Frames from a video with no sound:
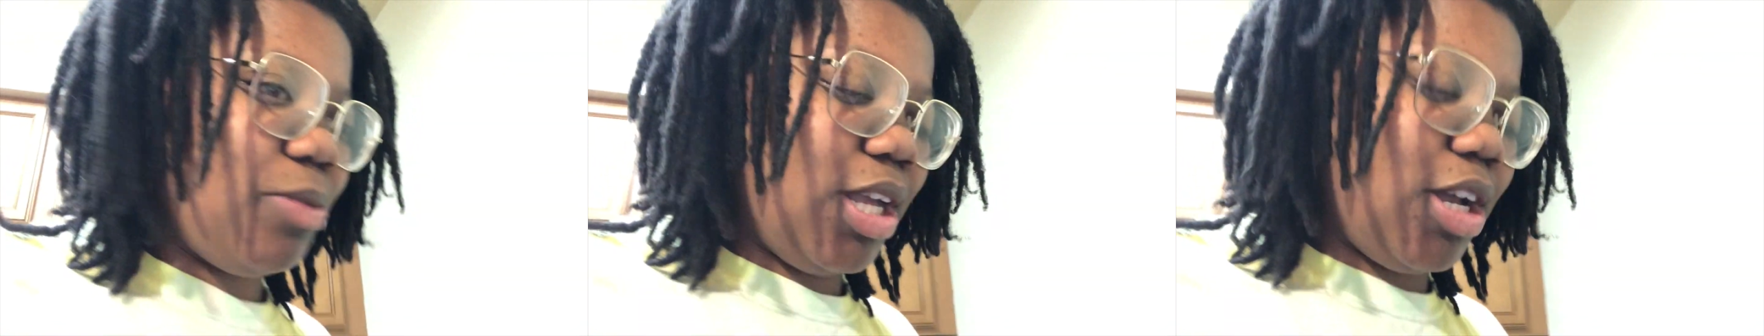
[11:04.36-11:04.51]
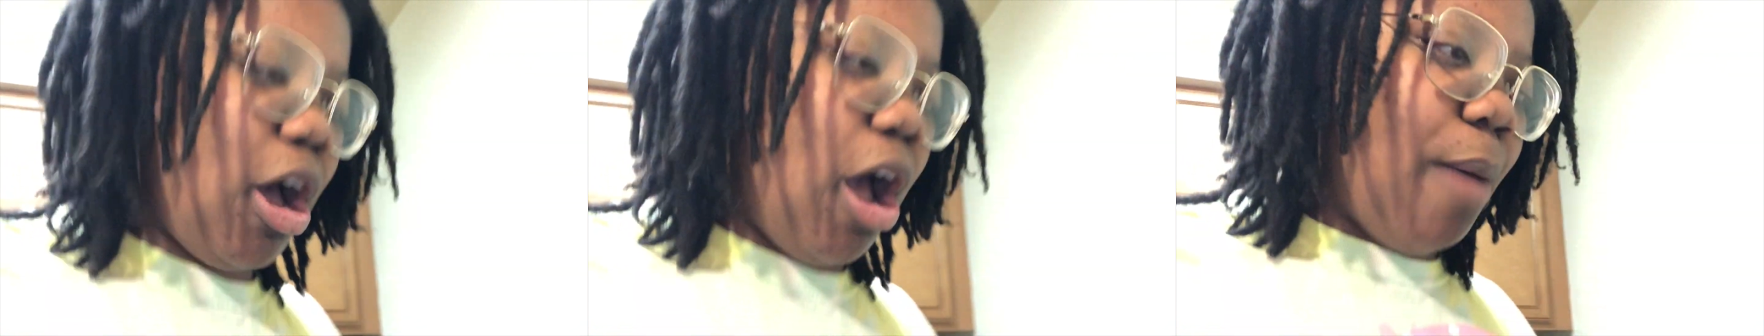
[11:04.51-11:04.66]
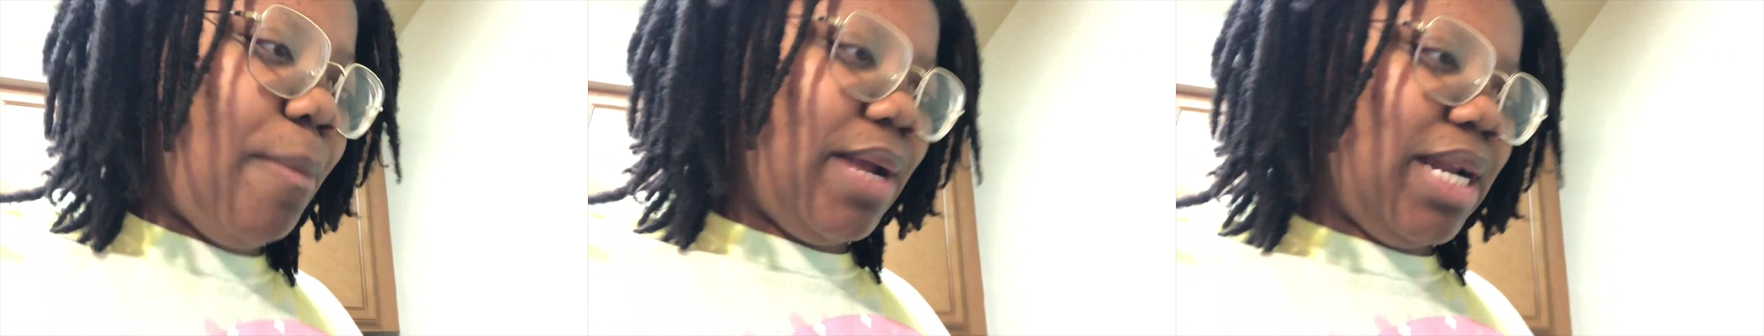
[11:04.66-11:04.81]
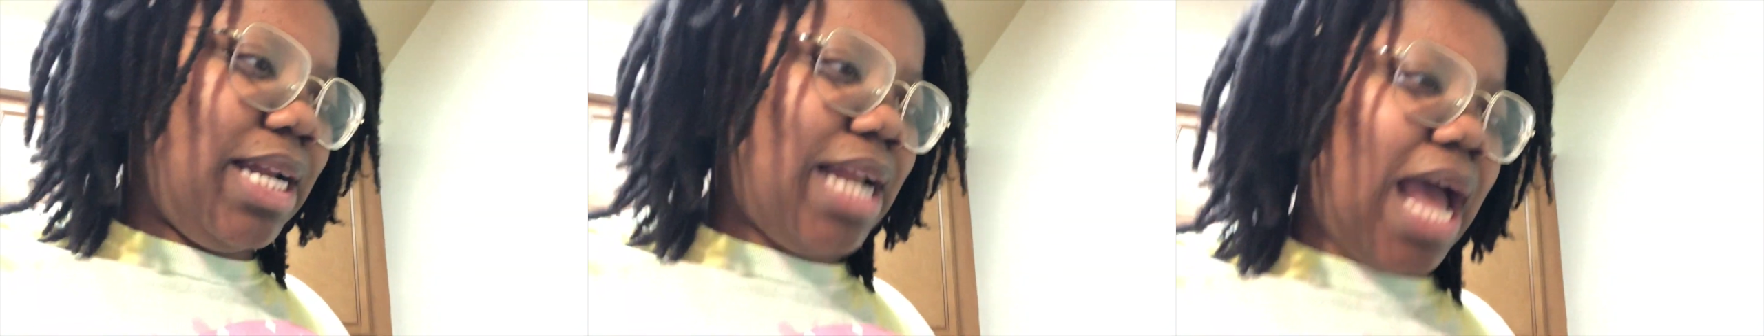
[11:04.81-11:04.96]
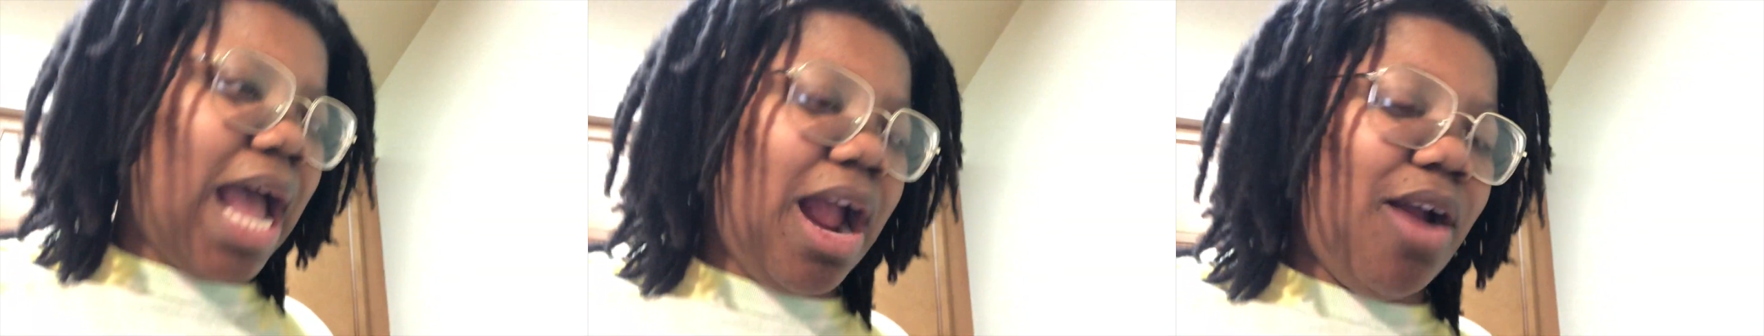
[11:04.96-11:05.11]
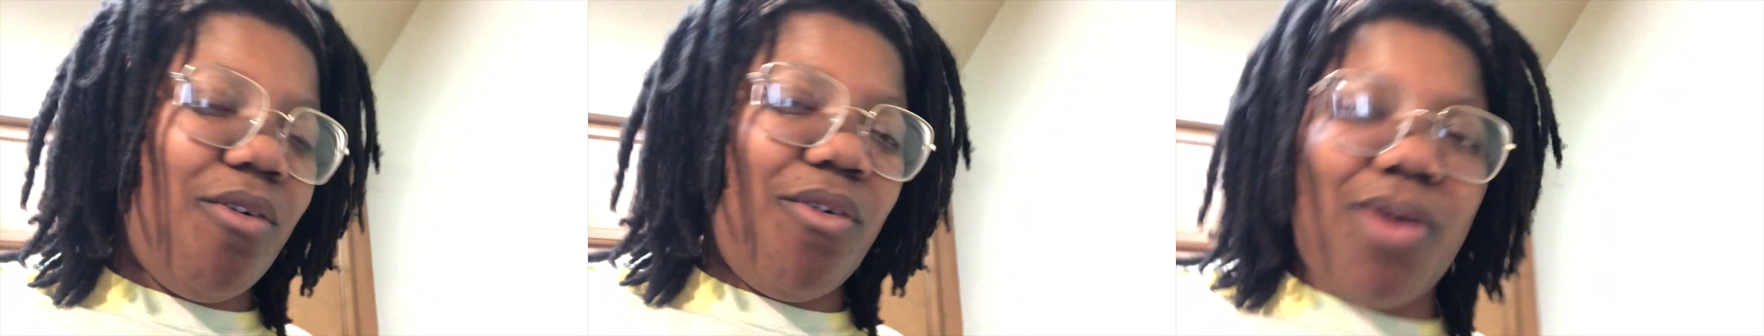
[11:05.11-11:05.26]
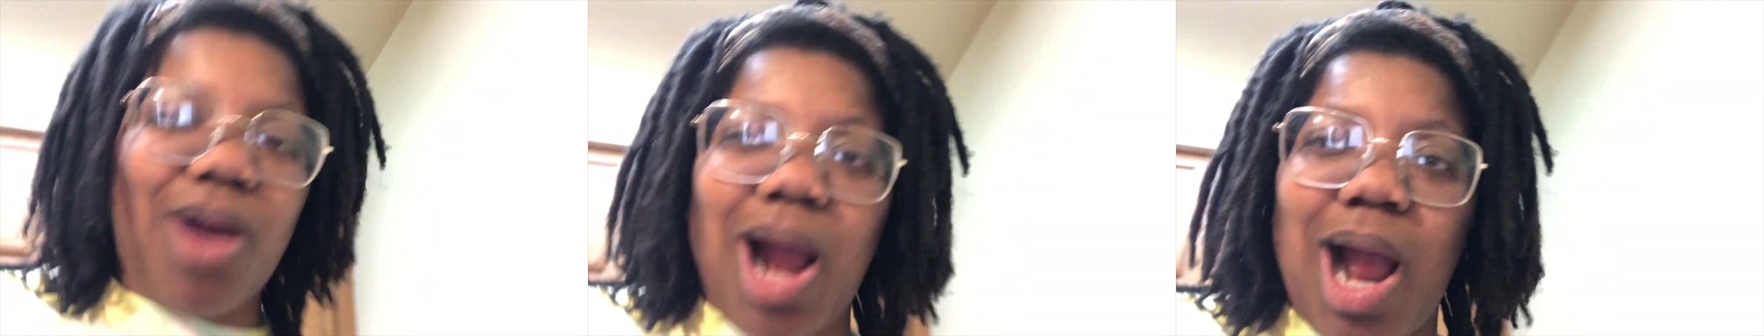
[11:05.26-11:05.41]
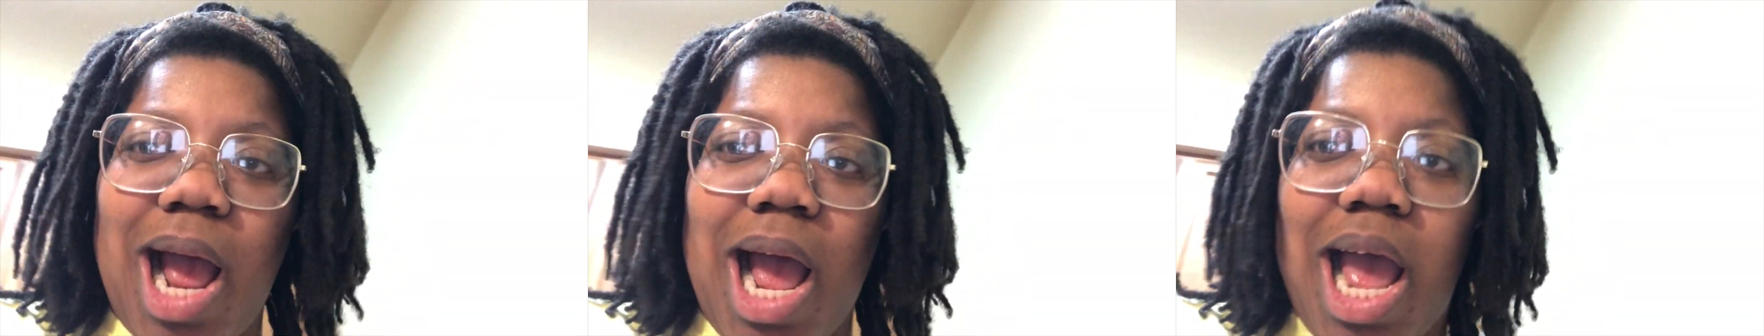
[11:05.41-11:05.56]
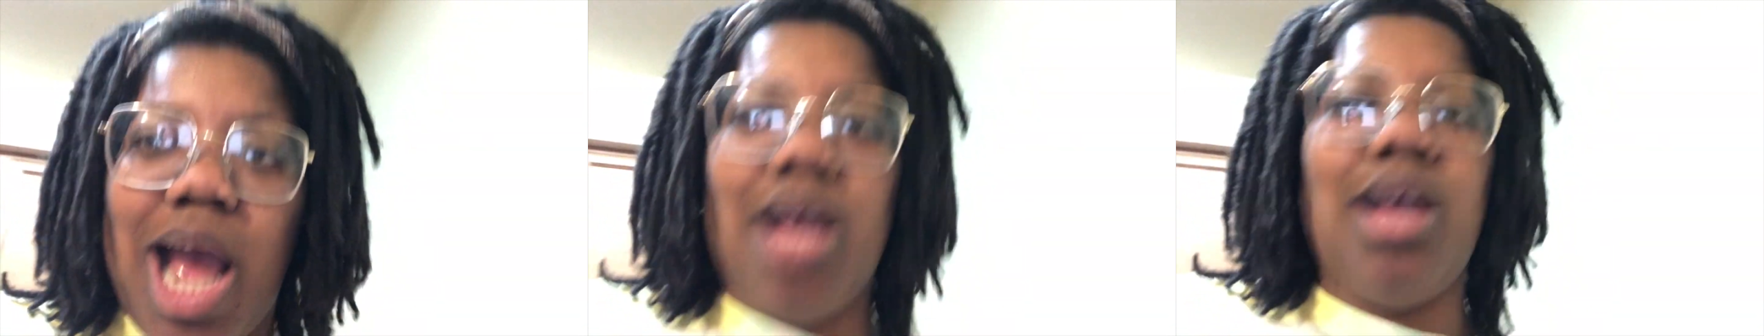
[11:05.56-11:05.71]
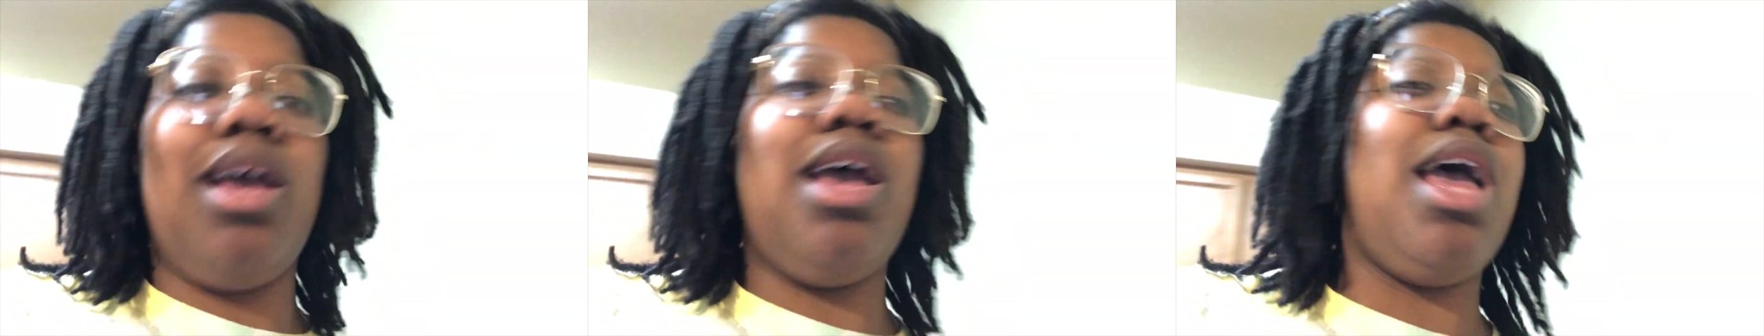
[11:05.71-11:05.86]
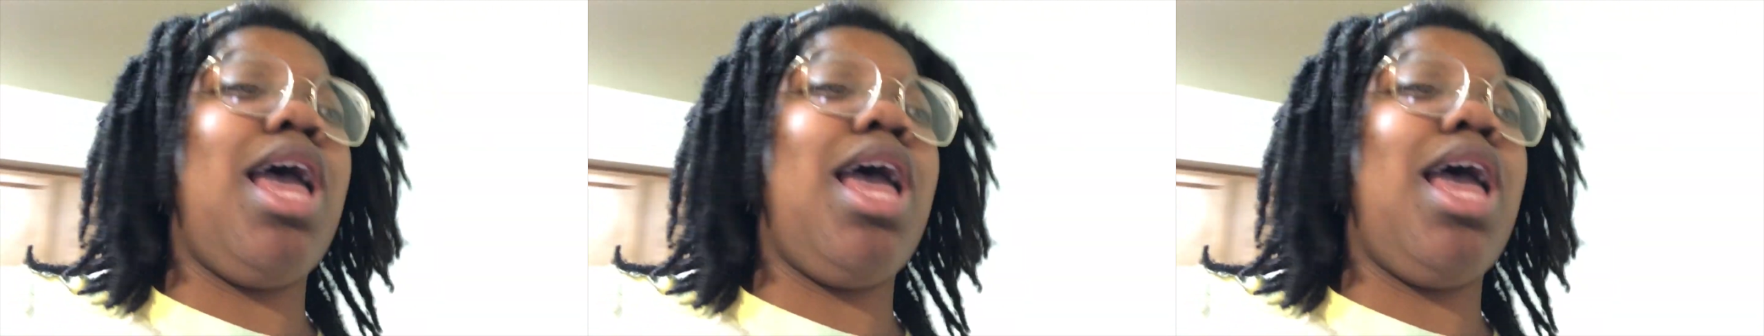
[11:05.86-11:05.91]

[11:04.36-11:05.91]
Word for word: Carbonara.